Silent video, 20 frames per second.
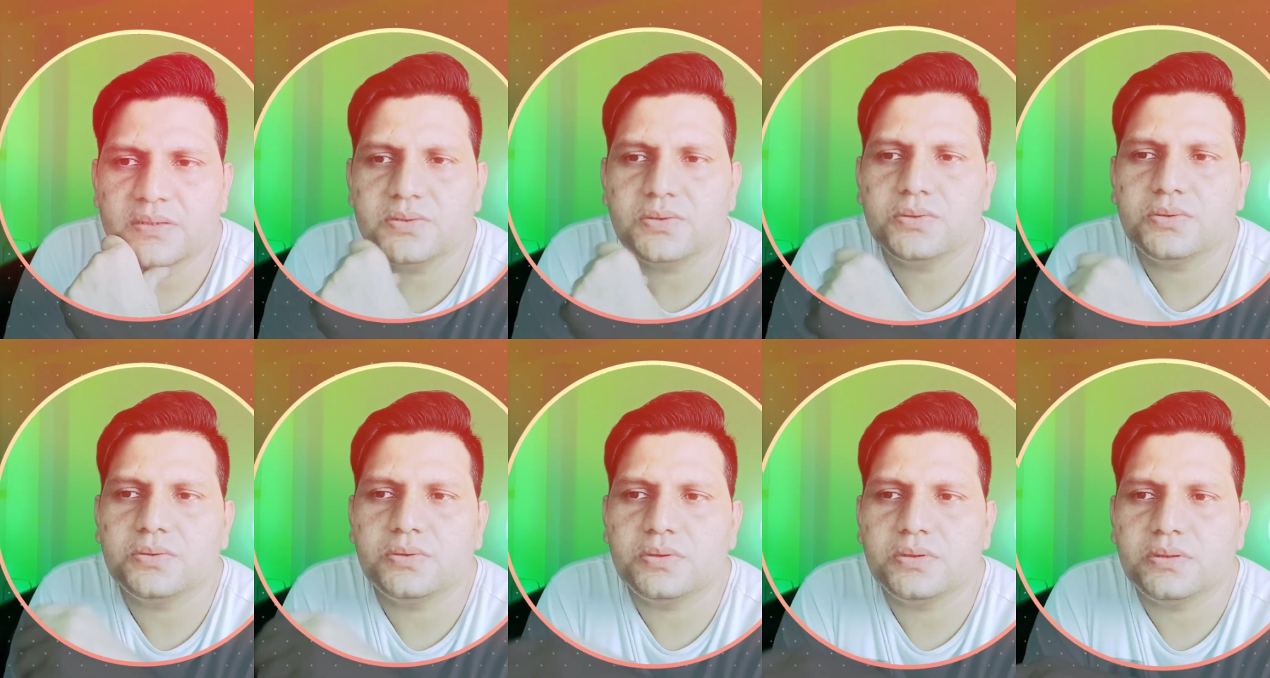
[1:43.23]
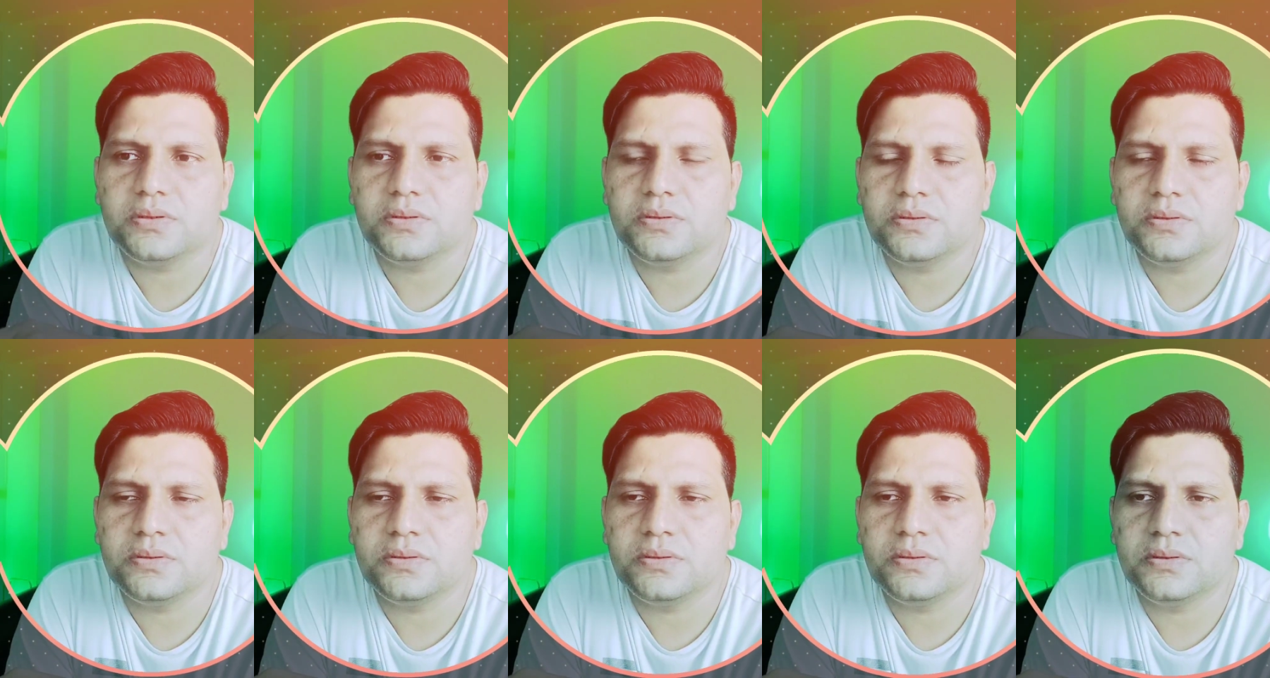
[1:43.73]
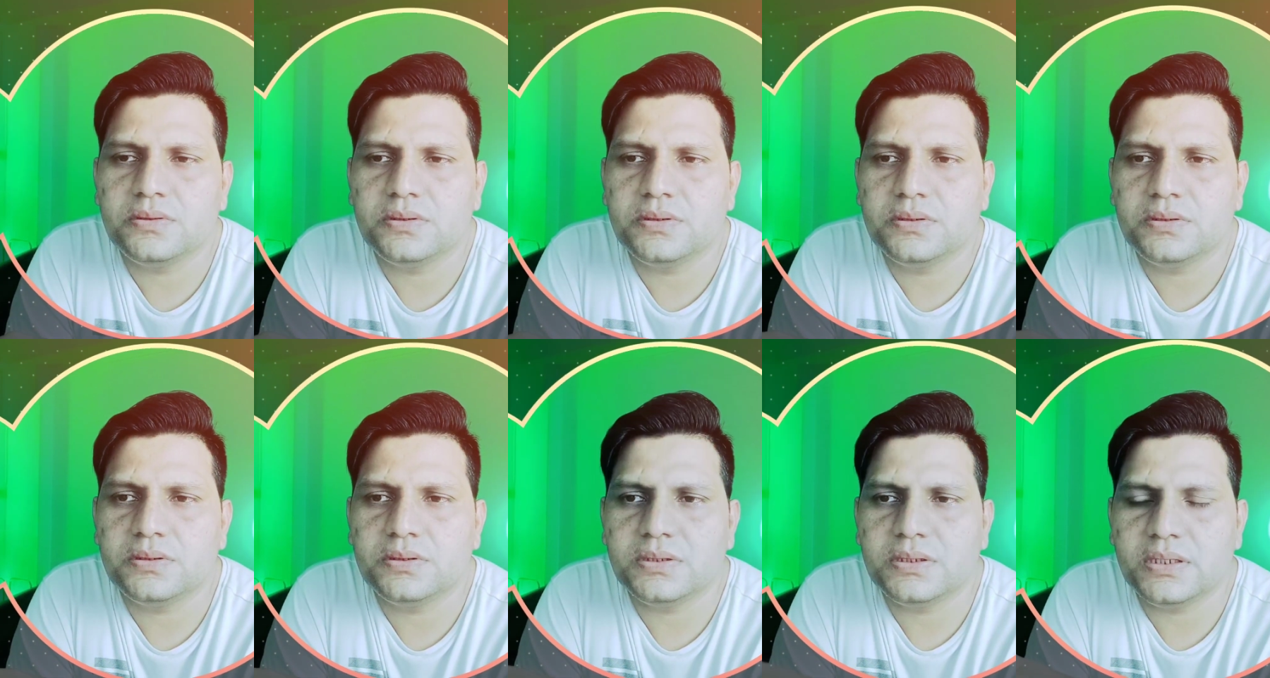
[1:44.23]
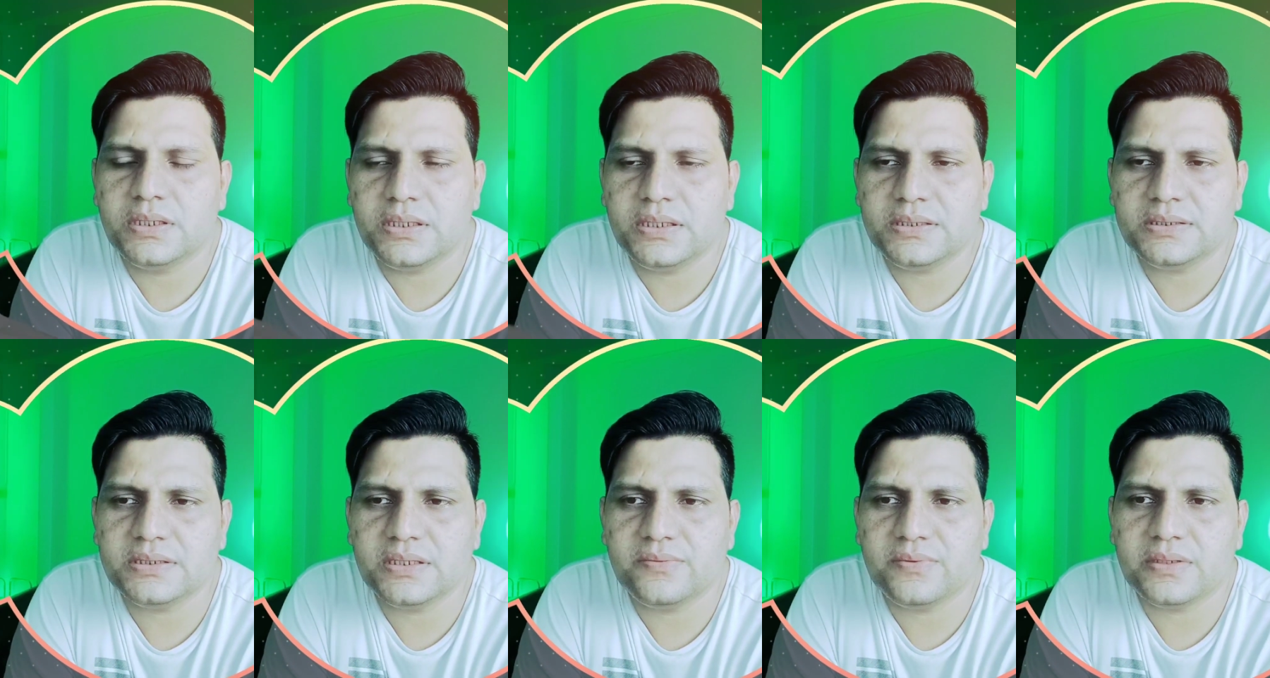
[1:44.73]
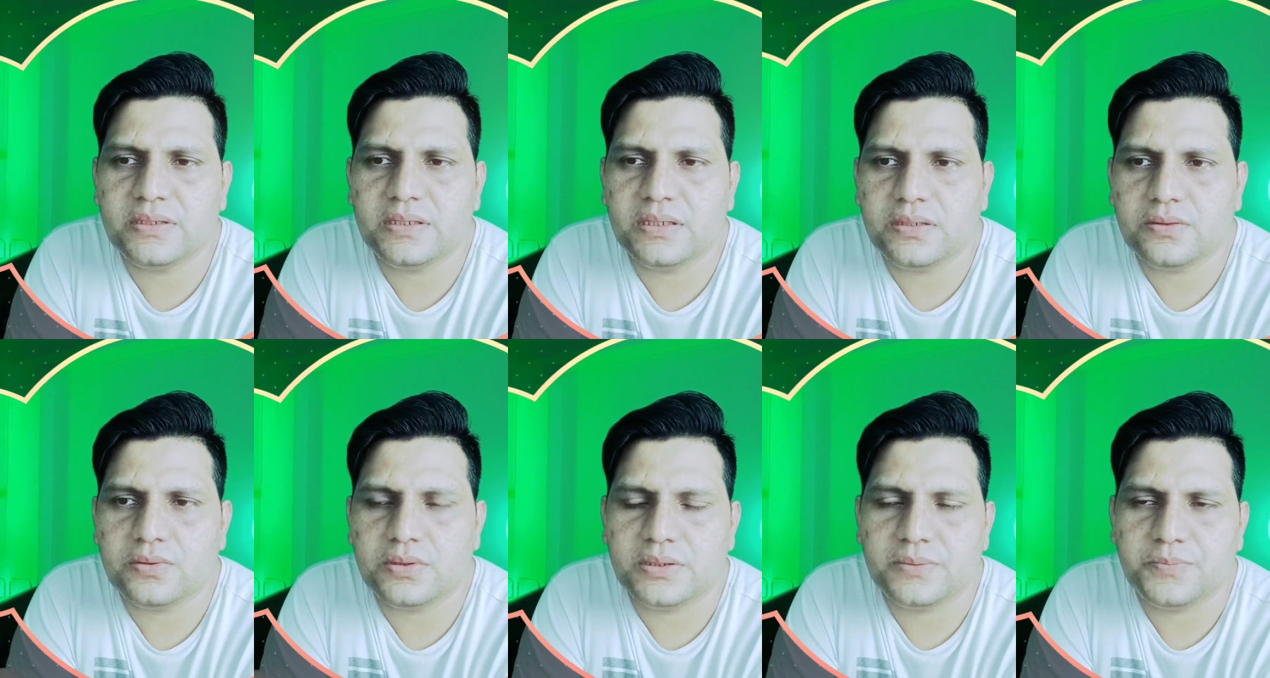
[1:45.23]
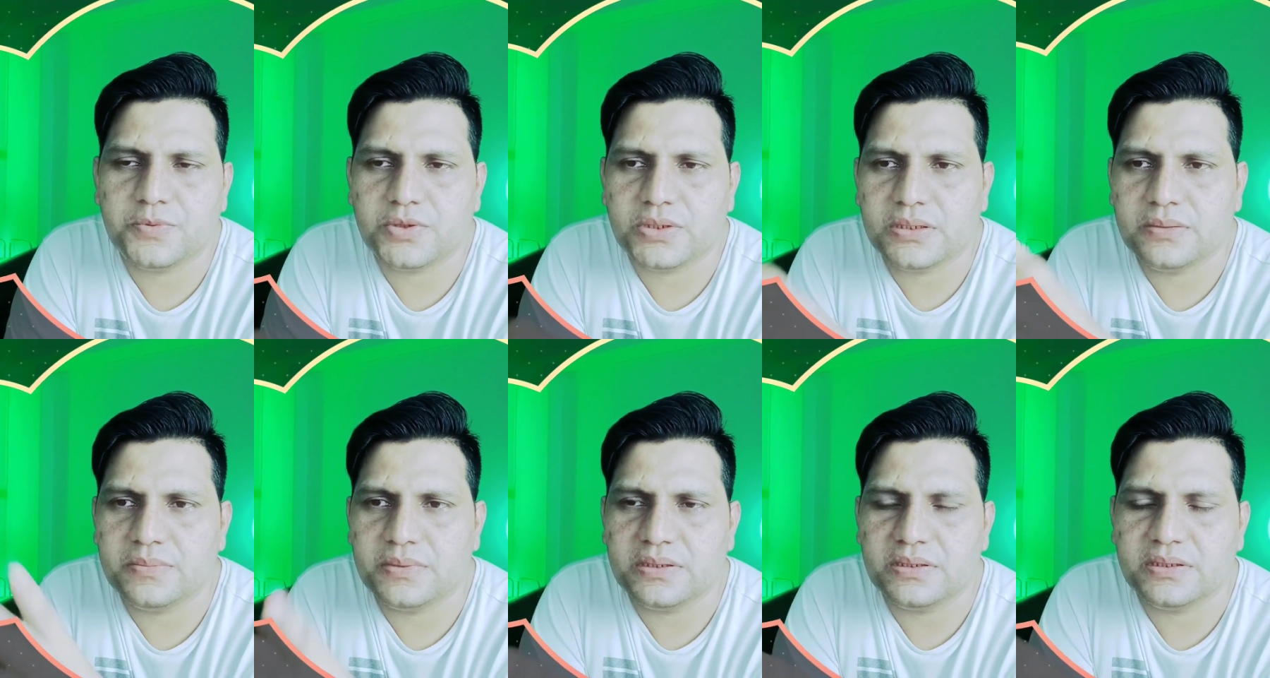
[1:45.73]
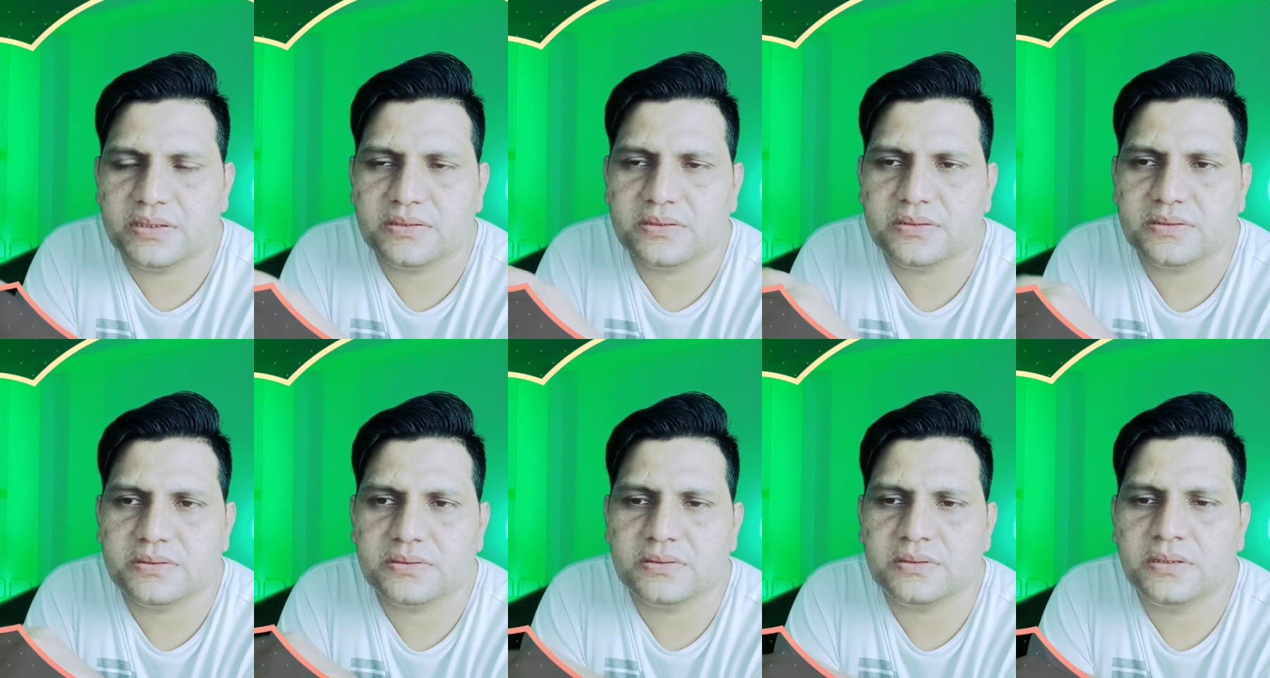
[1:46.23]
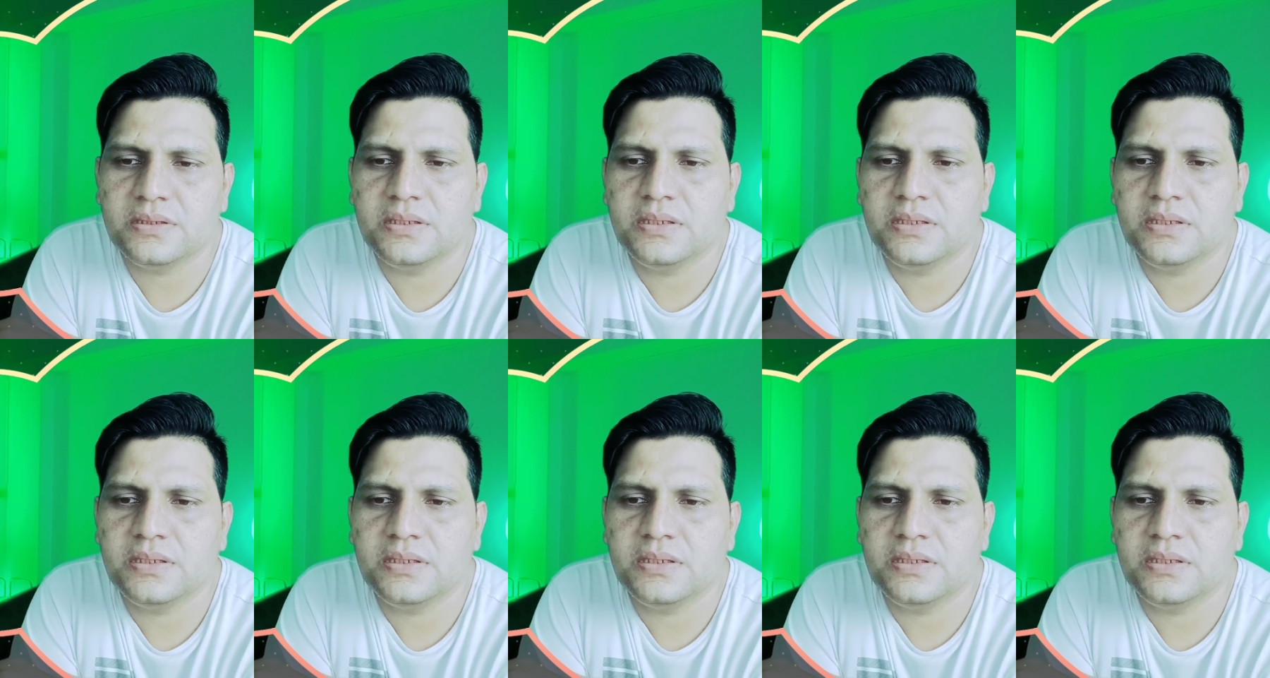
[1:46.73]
So he is the one now, he put him in this